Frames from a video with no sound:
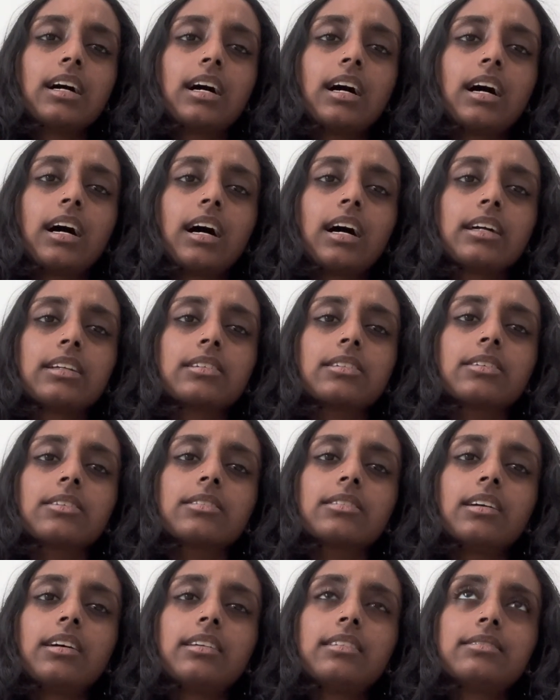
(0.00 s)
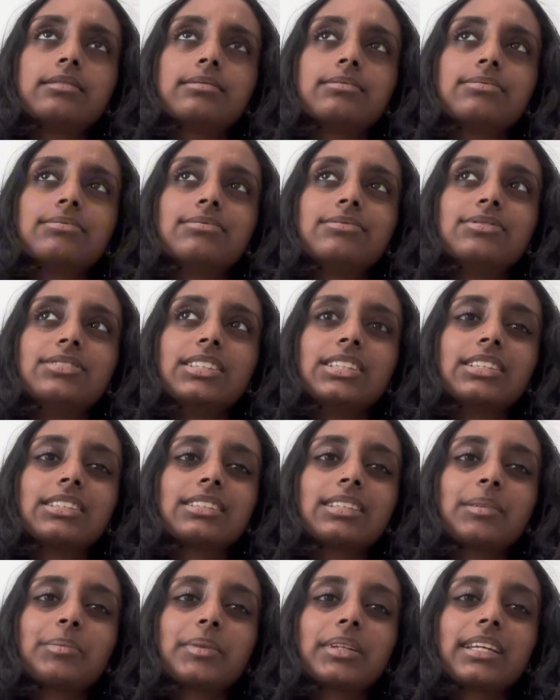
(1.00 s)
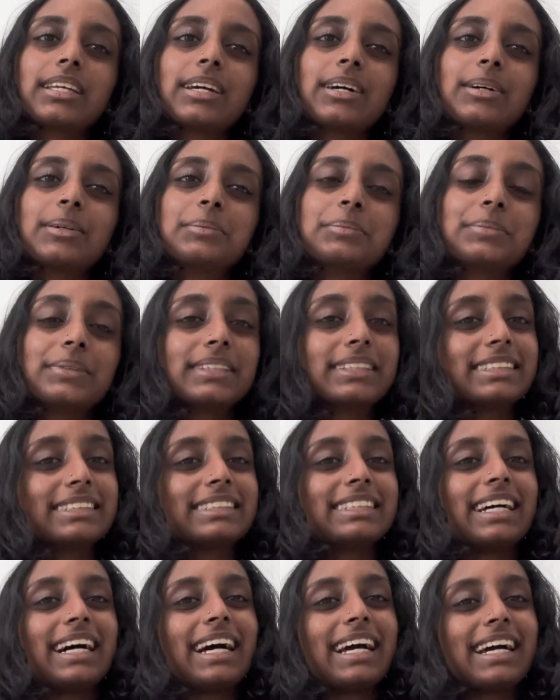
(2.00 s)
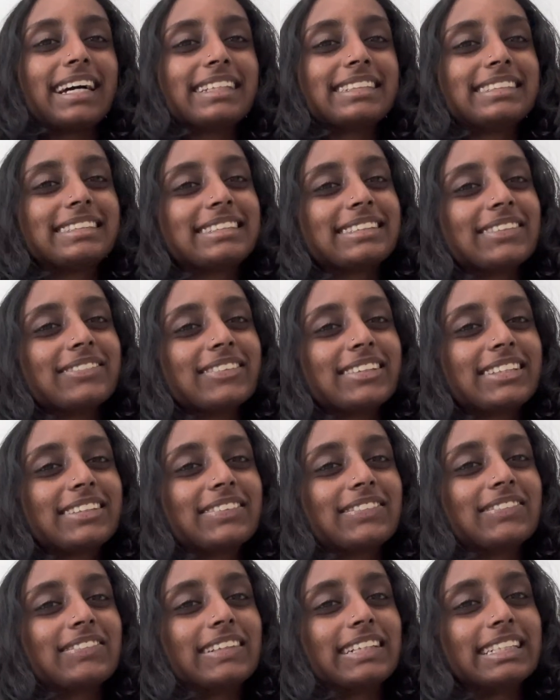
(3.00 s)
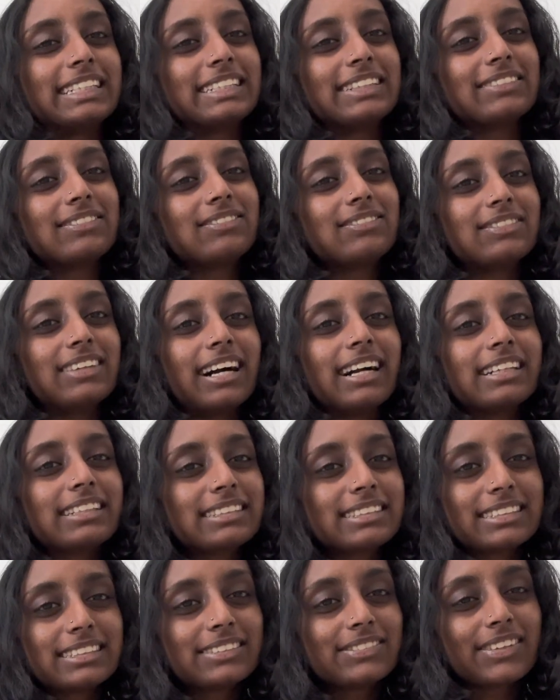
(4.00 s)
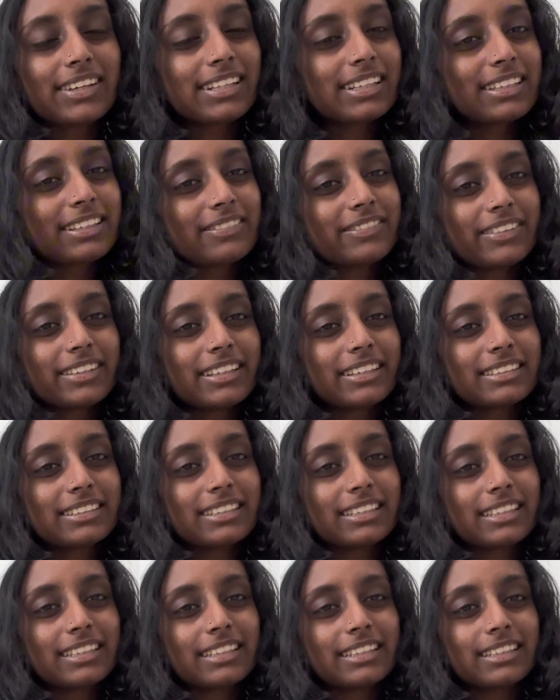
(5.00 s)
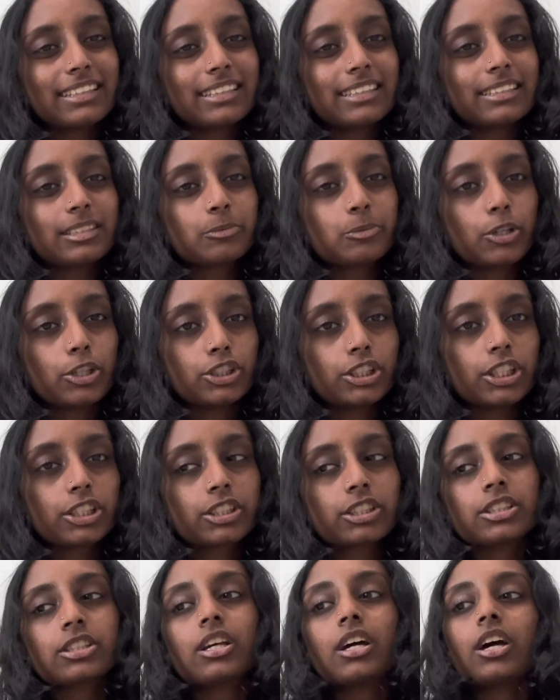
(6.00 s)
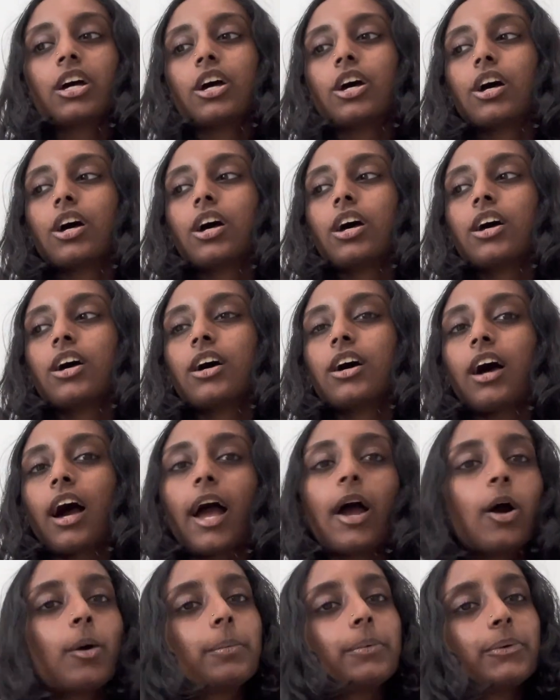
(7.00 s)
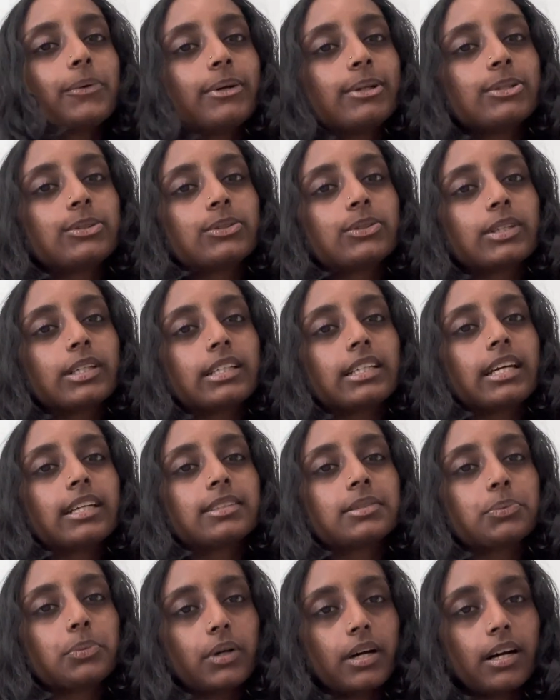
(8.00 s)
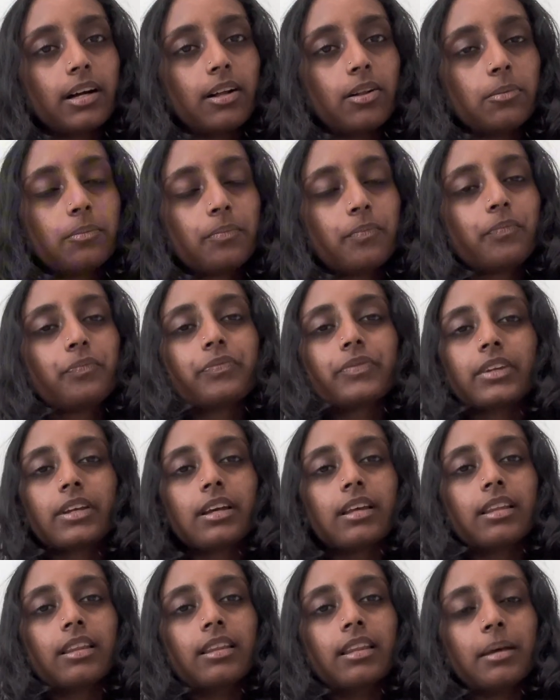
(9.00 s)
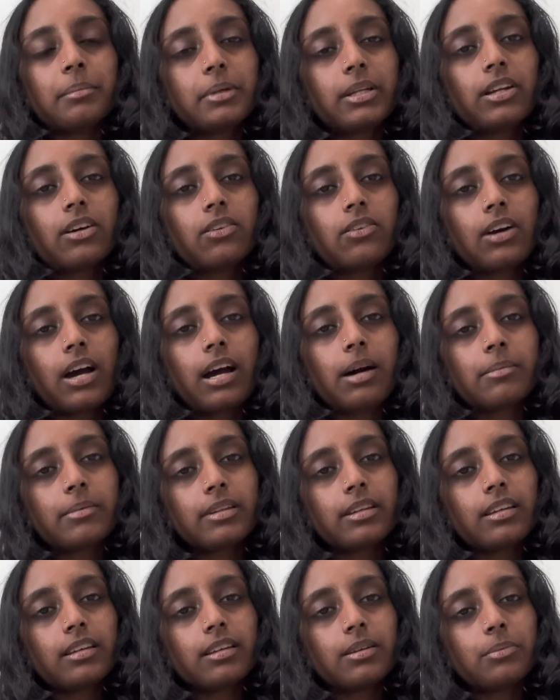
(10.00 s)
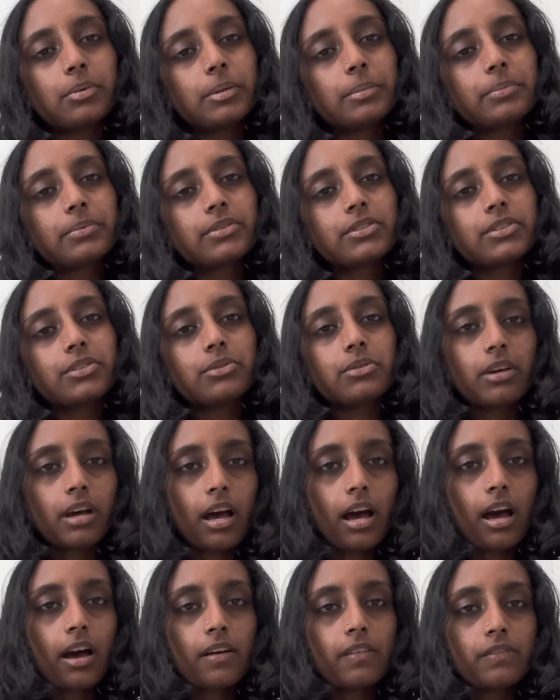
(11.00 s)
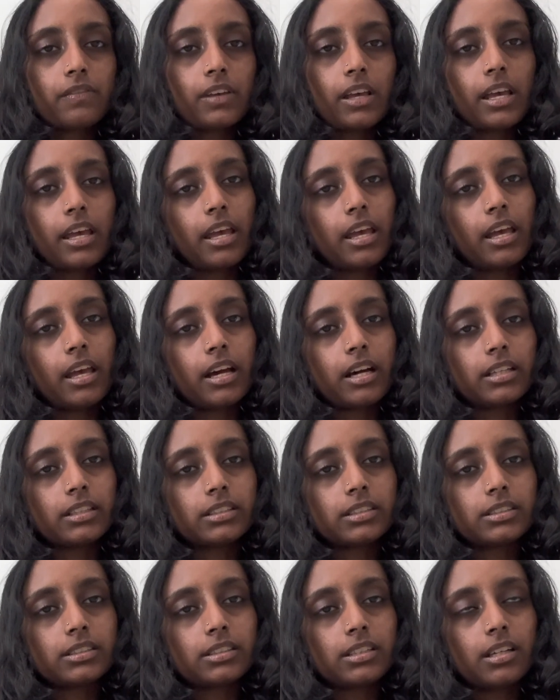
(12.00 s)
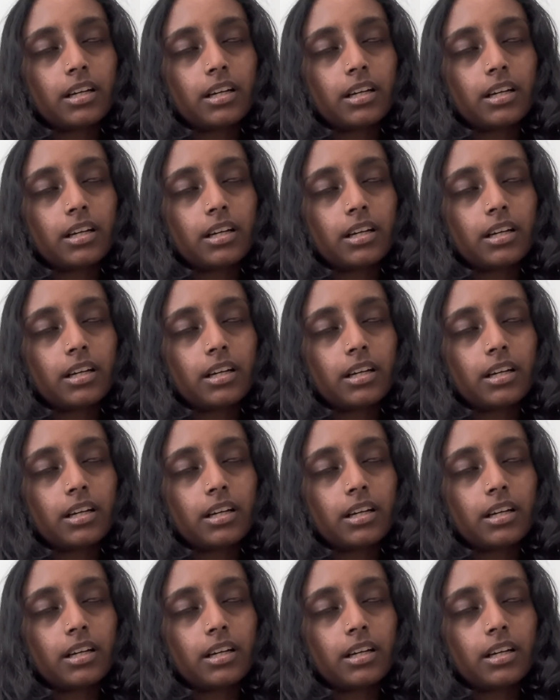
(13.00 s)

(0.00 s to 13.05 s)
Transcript: I don't know, I'll figure something out. But I had so much fun finally finishing these projects. I hope you enjoyed as well. Let me know how many whips you have, and